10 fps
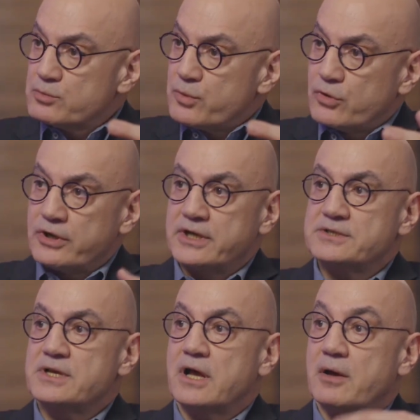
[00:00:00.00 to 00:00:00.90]

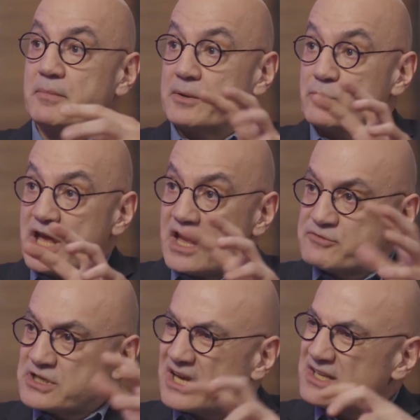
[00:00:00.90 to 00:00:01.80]
point, but we have
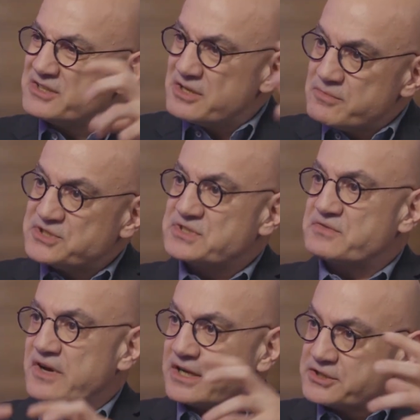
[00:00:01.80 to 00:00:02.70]
to kind of
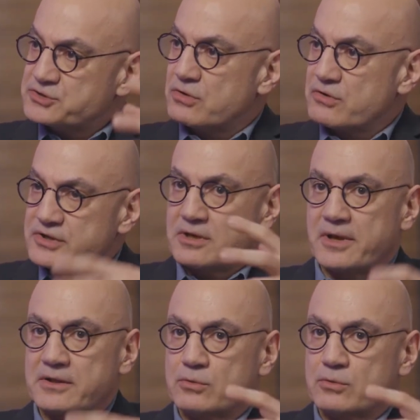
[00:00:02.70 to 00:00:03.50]
demystify this whole thing about the